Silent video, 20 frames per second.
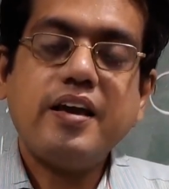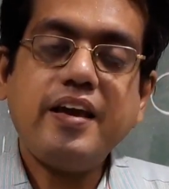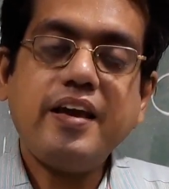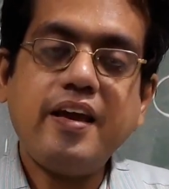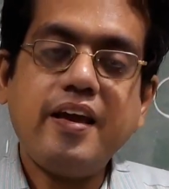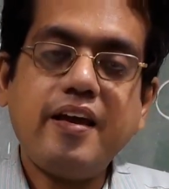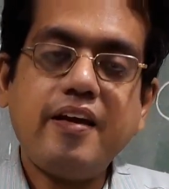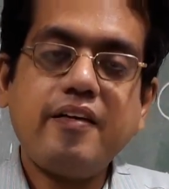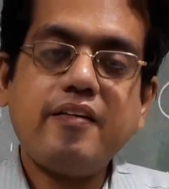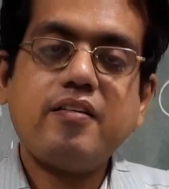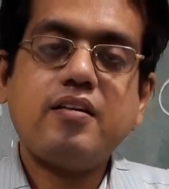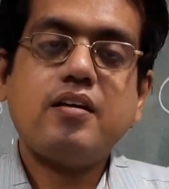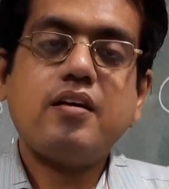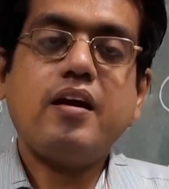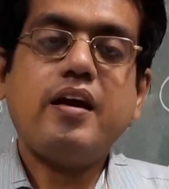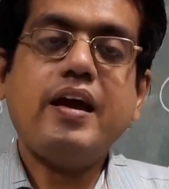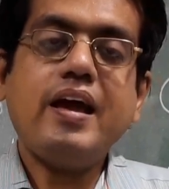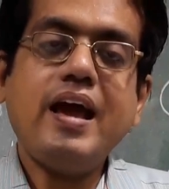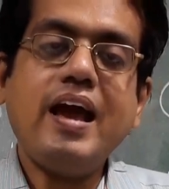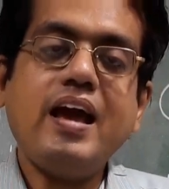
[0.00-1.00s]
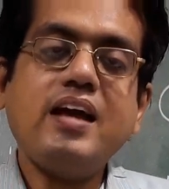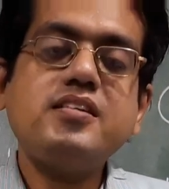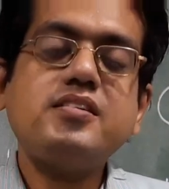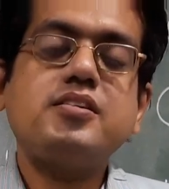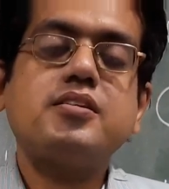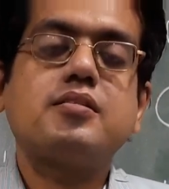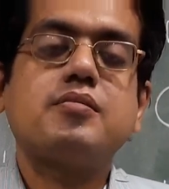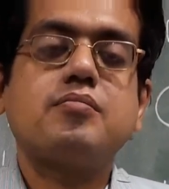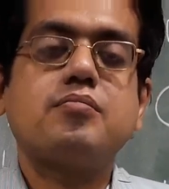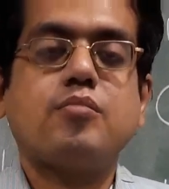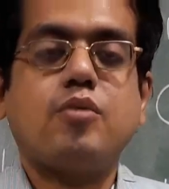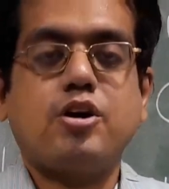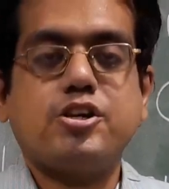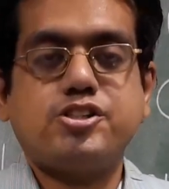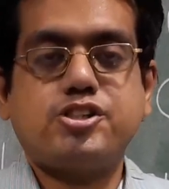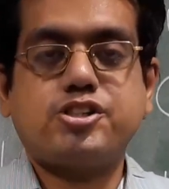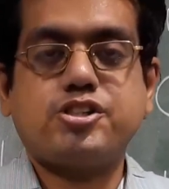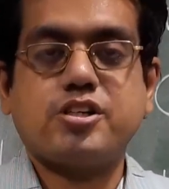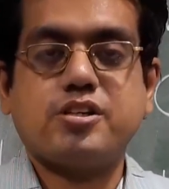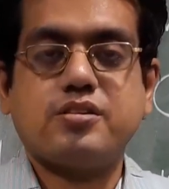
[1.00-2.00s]
air and
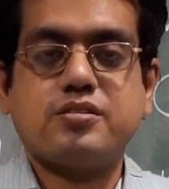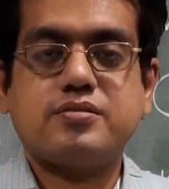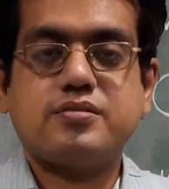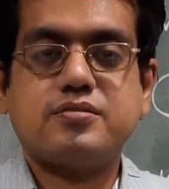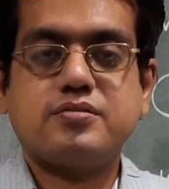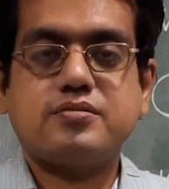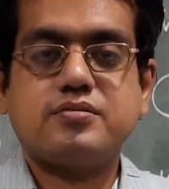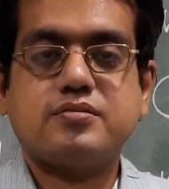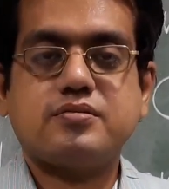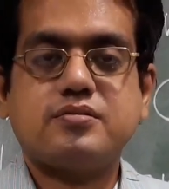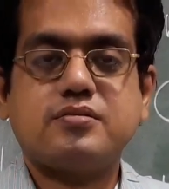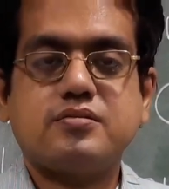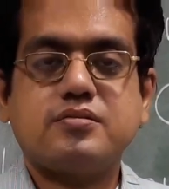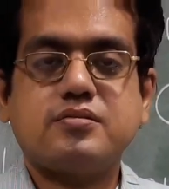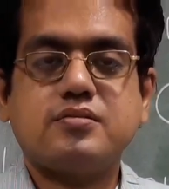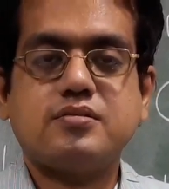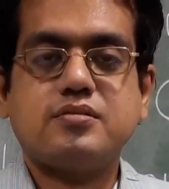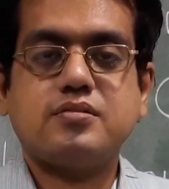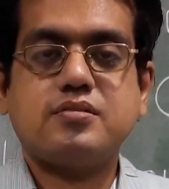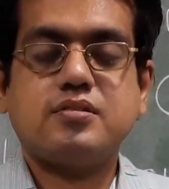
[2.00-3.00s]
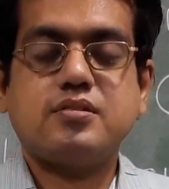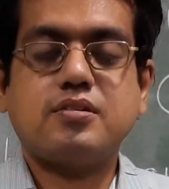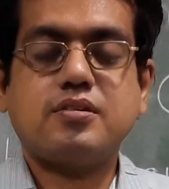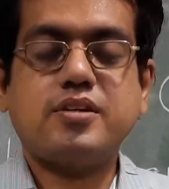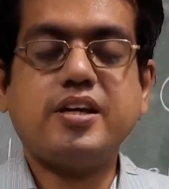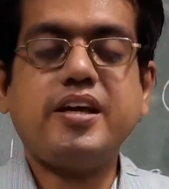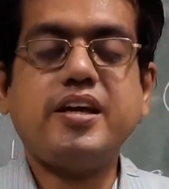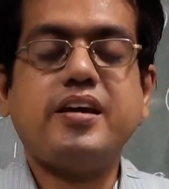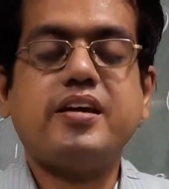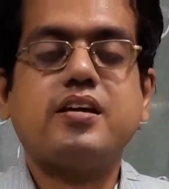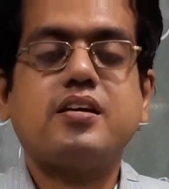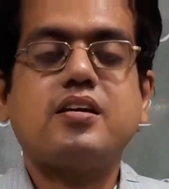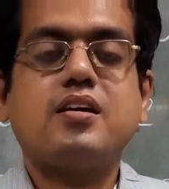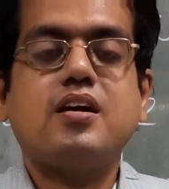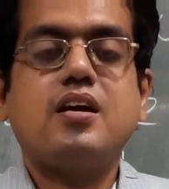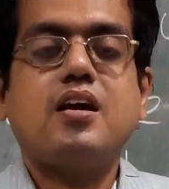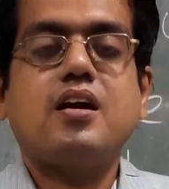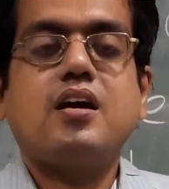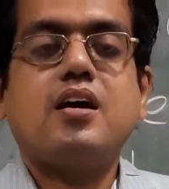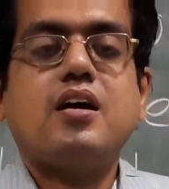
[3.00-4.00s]
moisture. Okay?
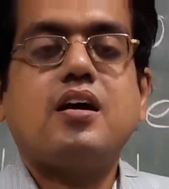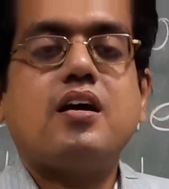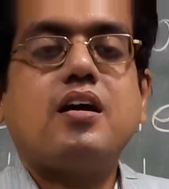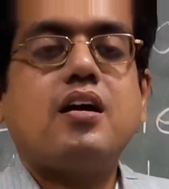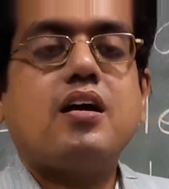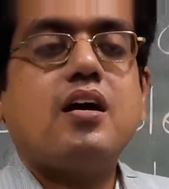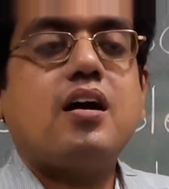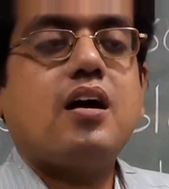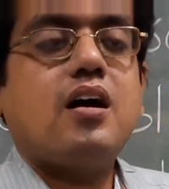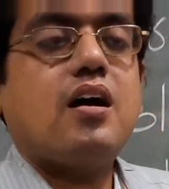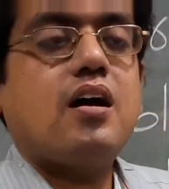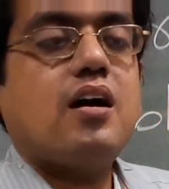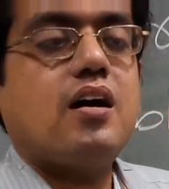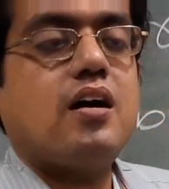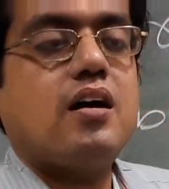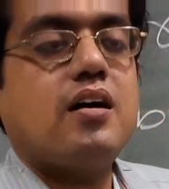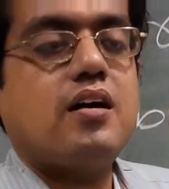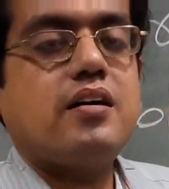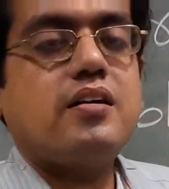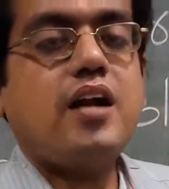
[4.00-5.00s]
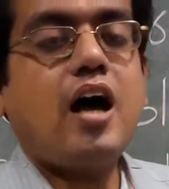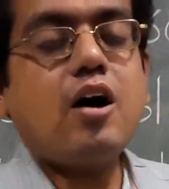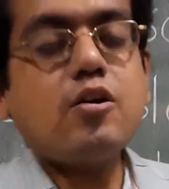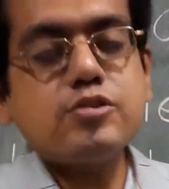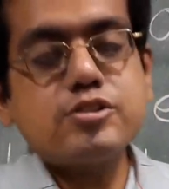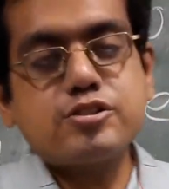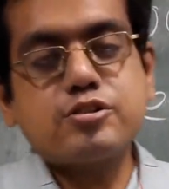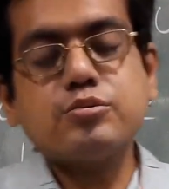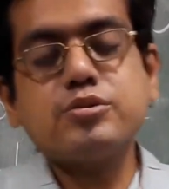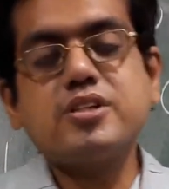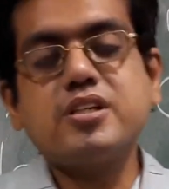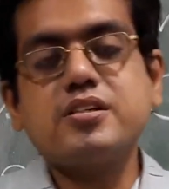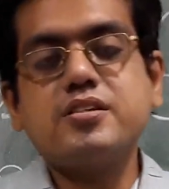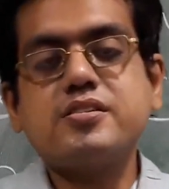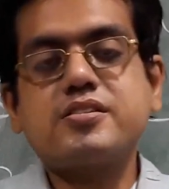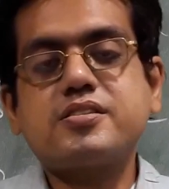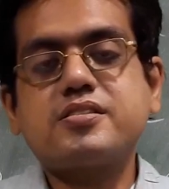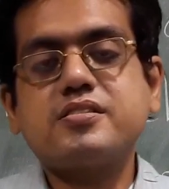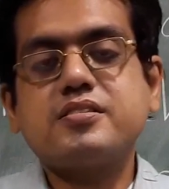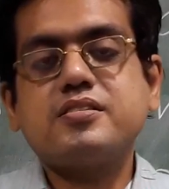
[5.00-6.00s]
Now
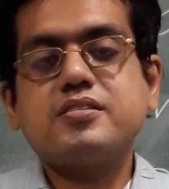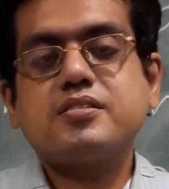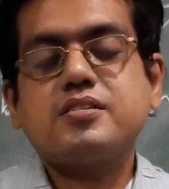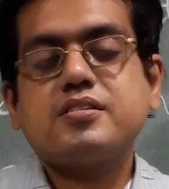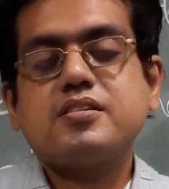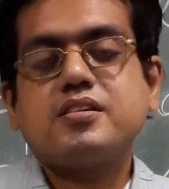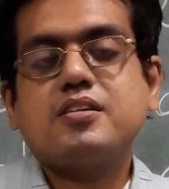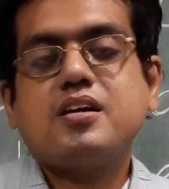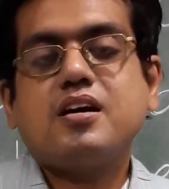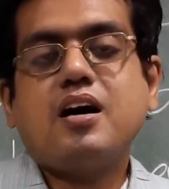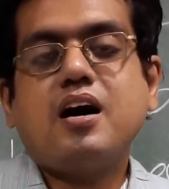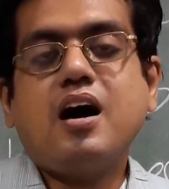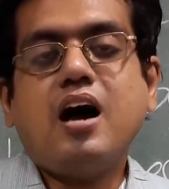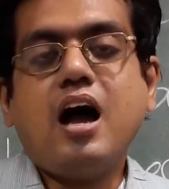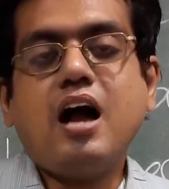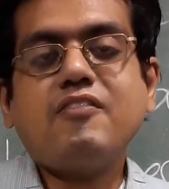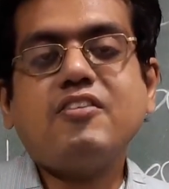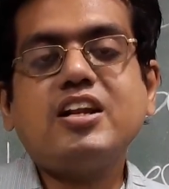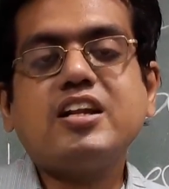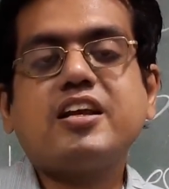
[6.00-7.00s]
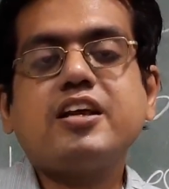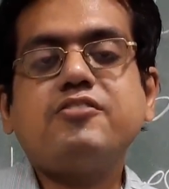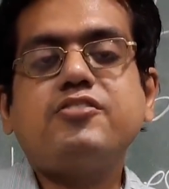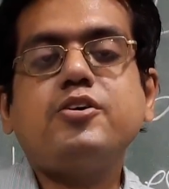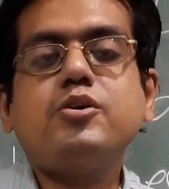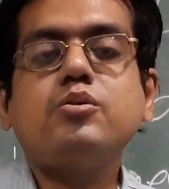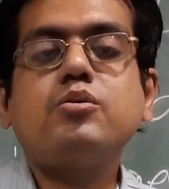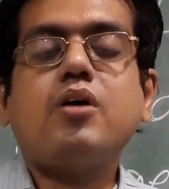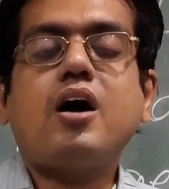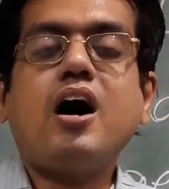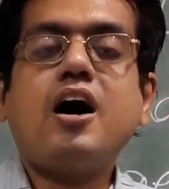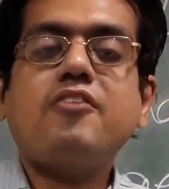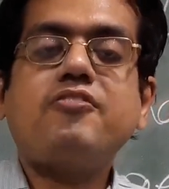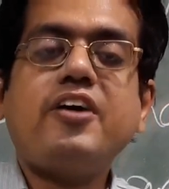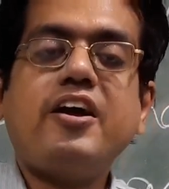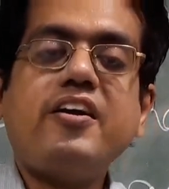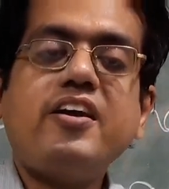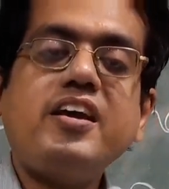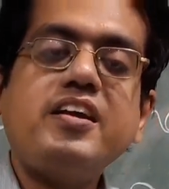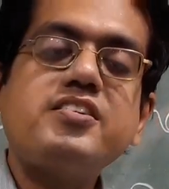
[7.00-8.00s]
students, I will give you a
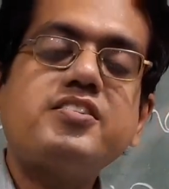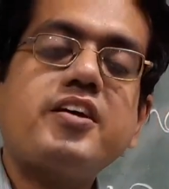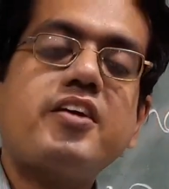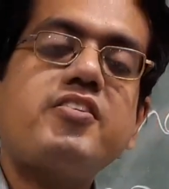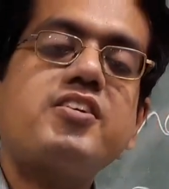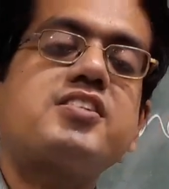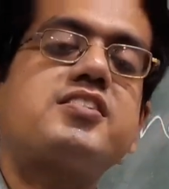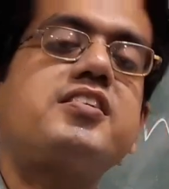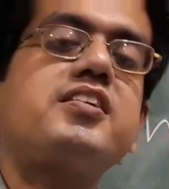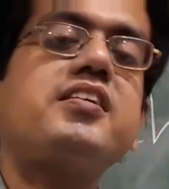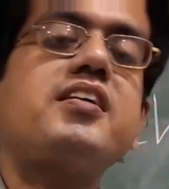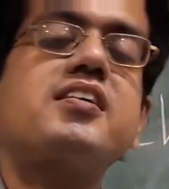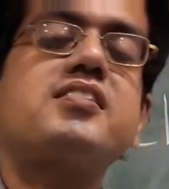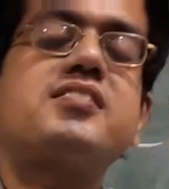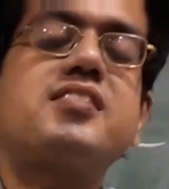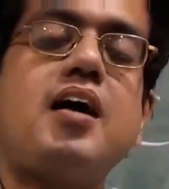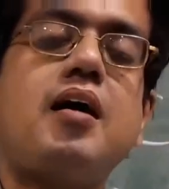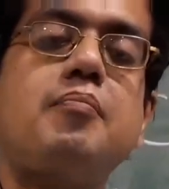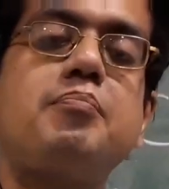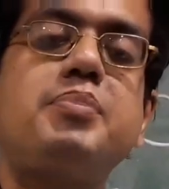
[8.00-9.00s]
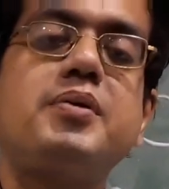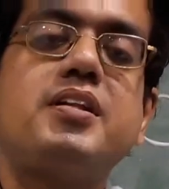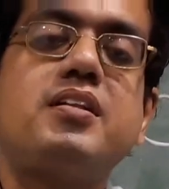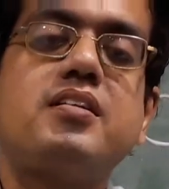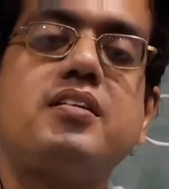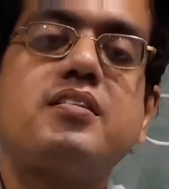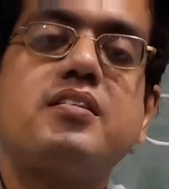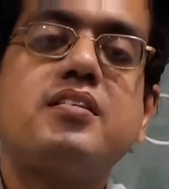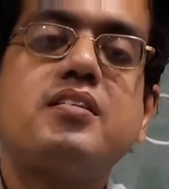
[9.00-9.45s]
very interesting example